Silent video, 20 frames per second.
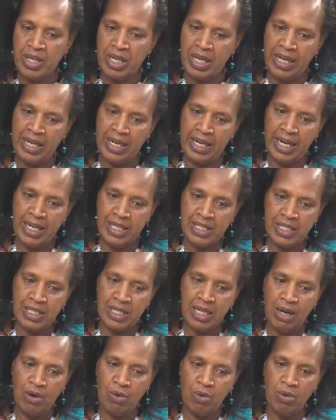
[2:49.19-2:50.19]
And right
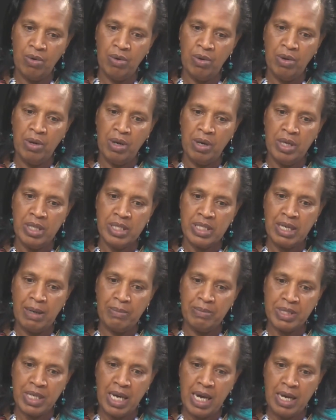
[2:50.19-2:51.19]
now,
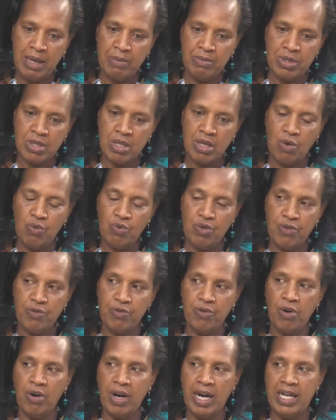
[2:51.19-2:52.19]
sometimes we
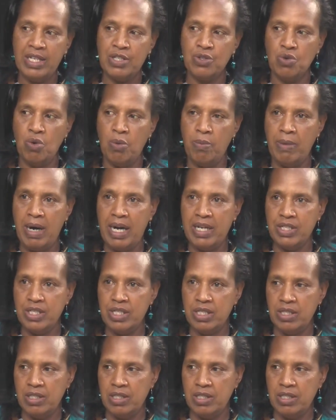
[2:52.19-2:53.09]
focus so much